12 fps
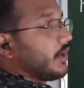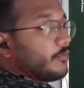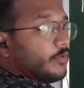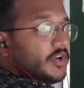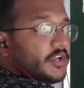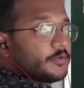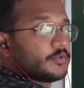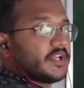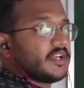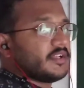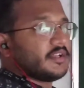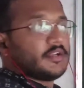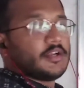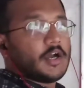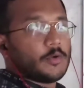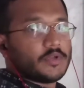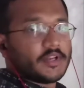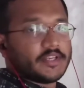only to the
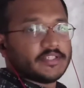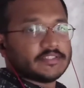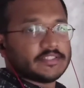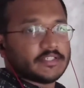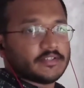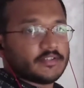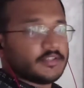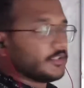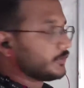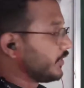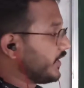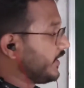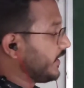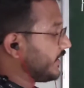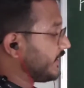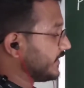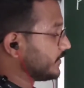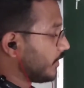outer region. So here
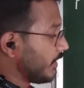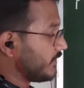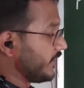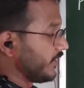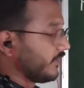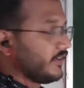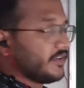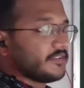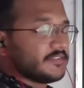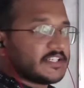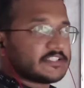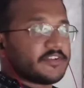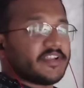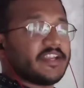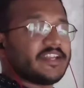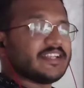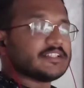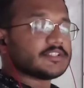it is not there. That's why
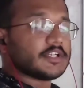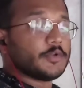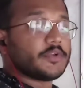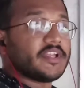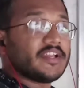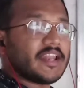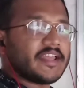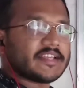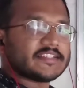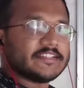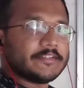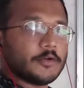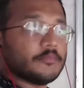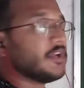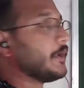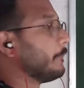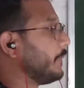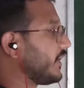it is looking like a coelom.
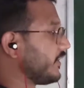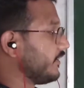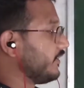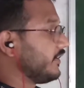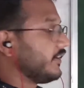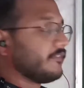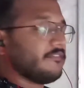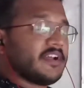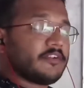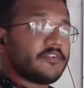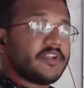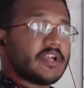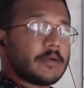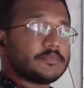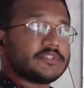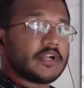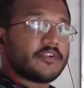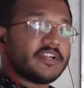But when we
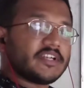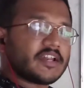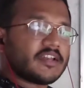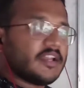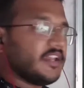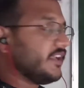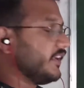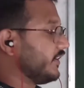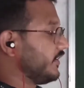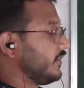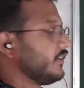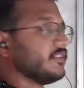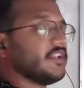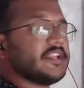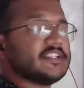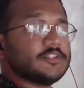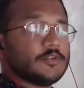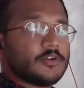observe internally, there
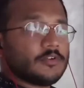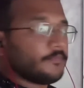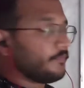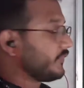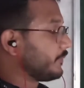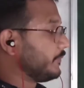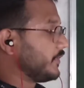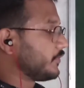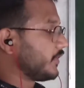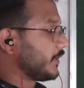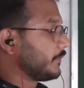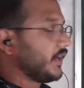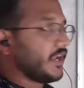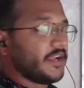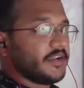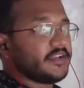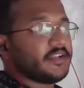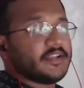is no mesodermal
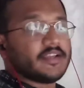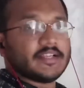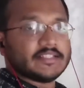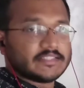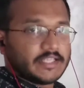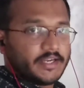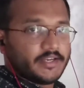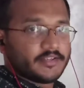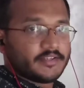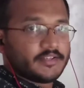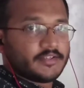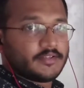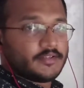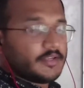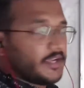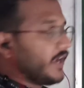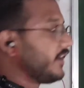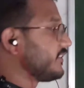lining inside.
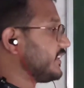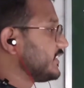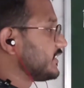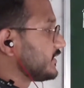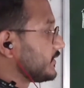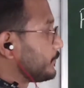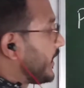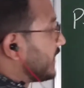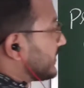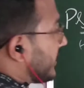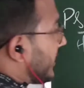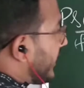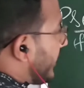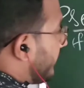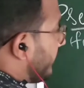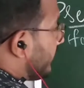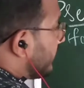And this space, again,